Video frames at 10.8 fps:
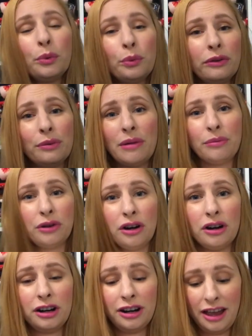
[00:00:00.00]
we remember
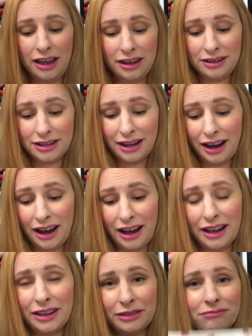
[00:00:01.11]
her, and
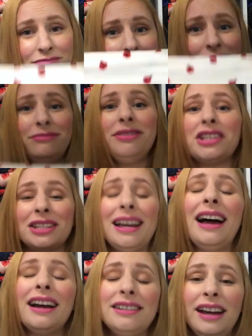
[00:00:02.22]
I just
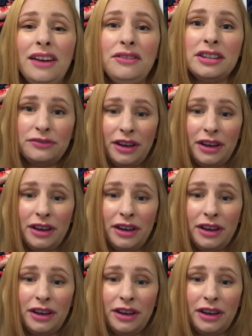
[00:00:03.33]
had to have this